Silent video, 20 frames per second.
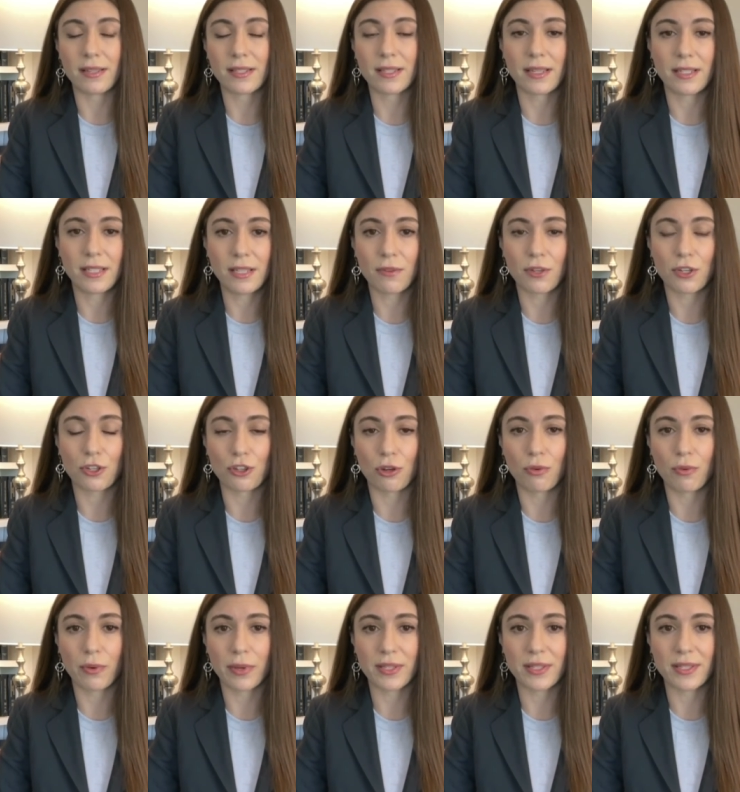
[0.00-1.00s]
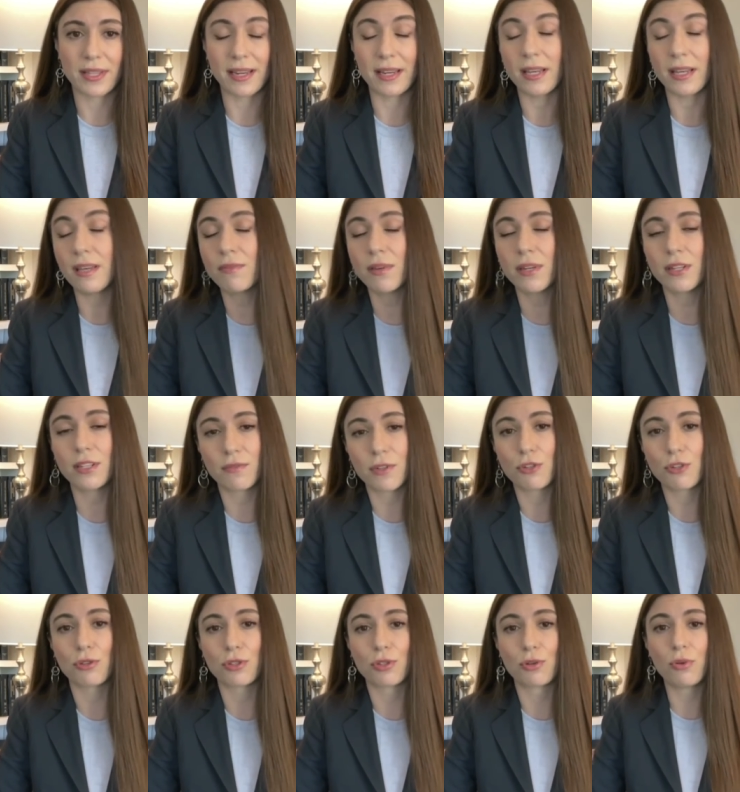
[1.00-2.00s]
scientific showings that even
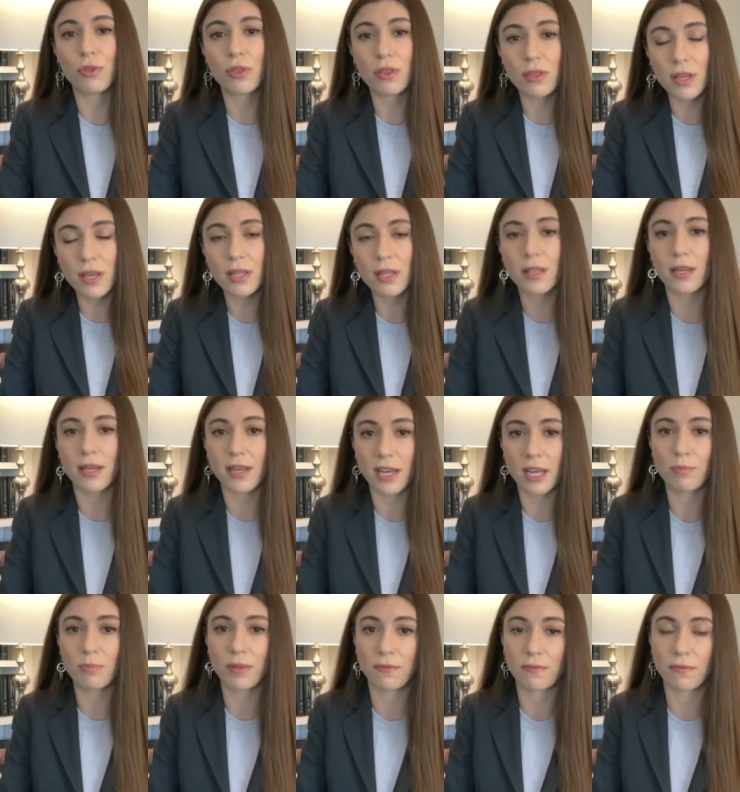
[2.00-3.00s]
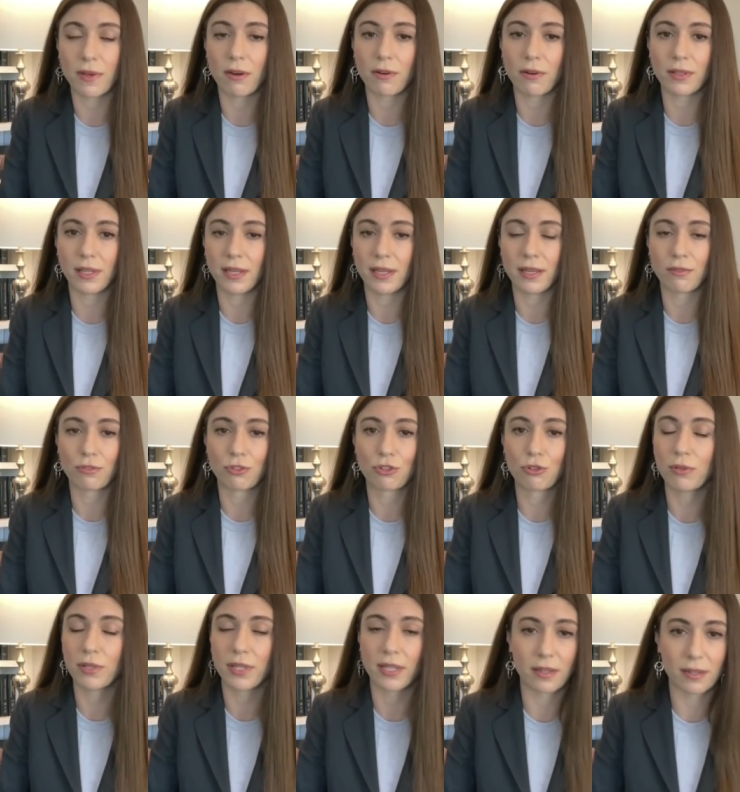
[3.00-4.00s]
individuals who think they can be fair at the end
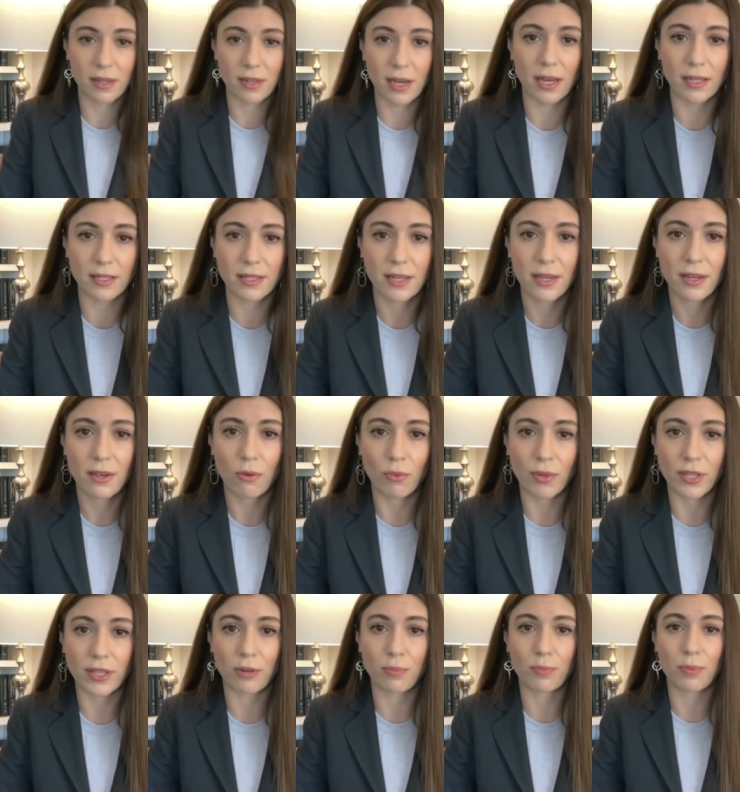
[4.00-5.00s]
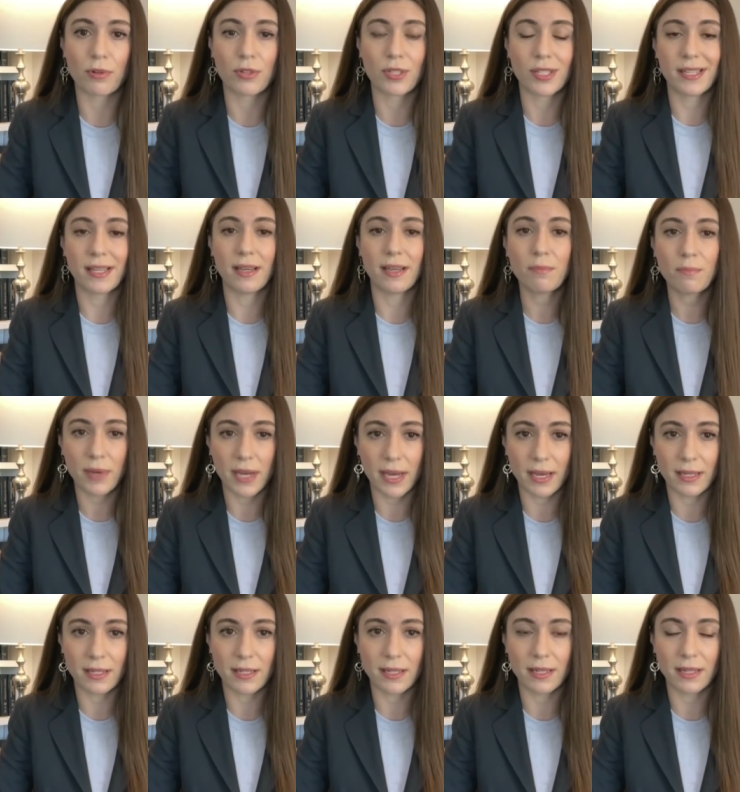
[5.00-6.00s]
truly cannot, when they're personally
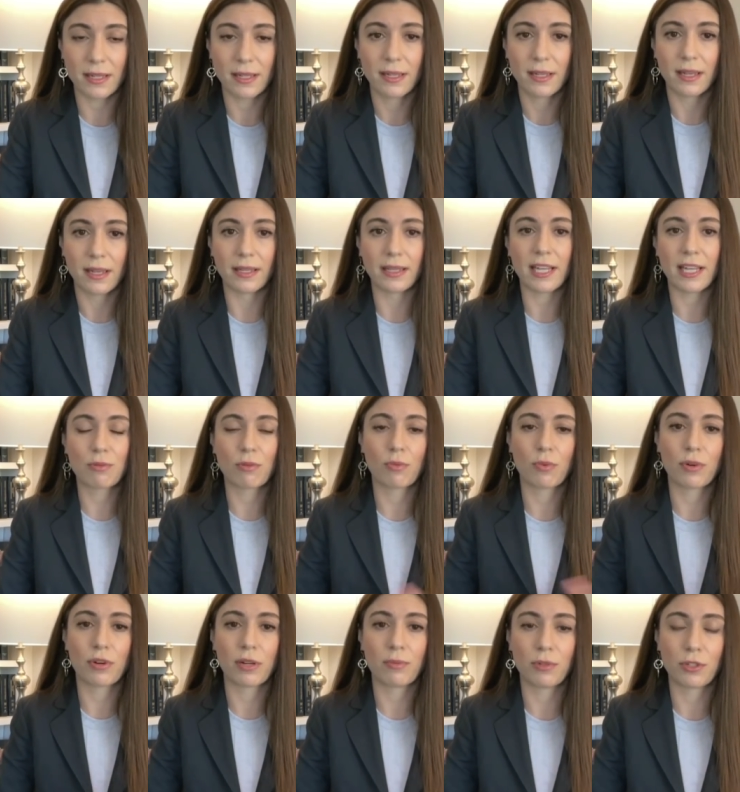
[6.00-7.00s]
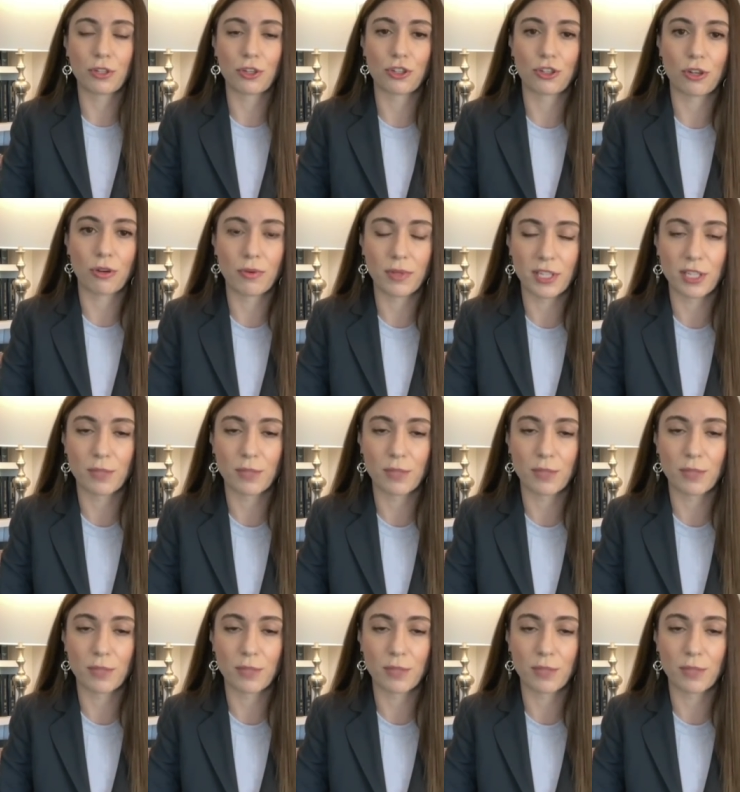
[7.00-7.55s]
impacted. And that's what we were able to show in